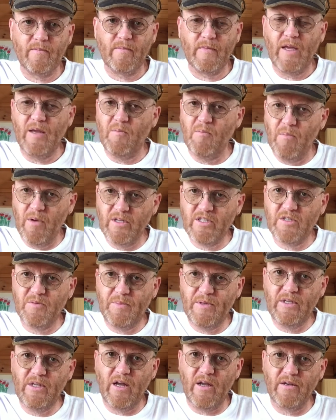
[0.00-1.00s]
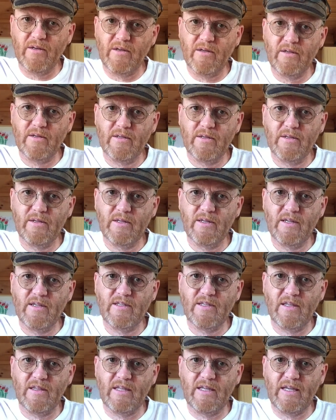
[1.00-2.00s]
It must be done,
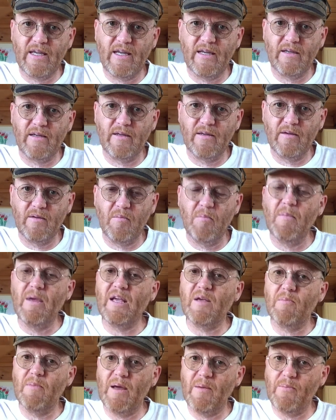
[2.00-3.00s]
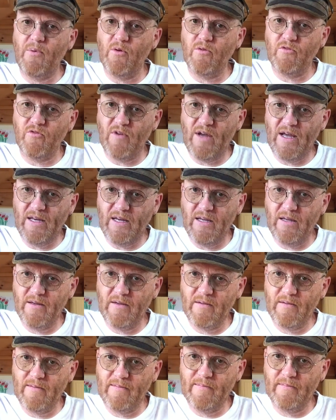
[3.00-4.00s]
said the king. Make my boat ready.
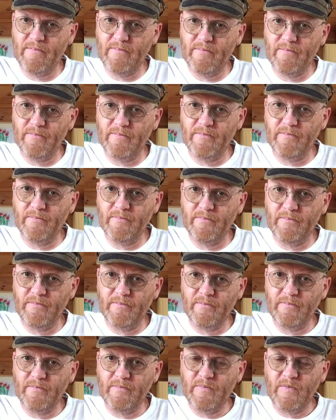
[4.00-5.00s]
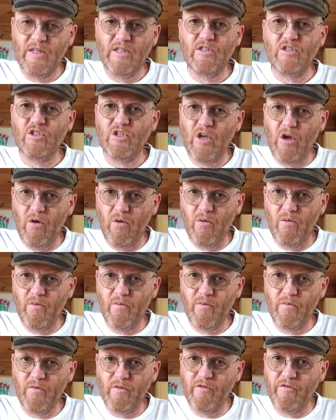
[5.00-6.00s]
And so,
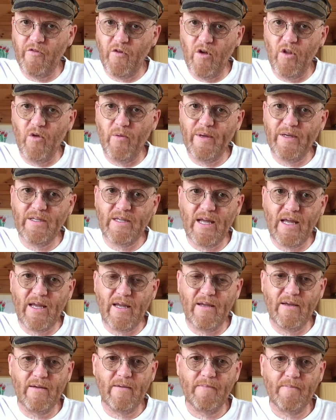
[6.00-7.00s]
the following day,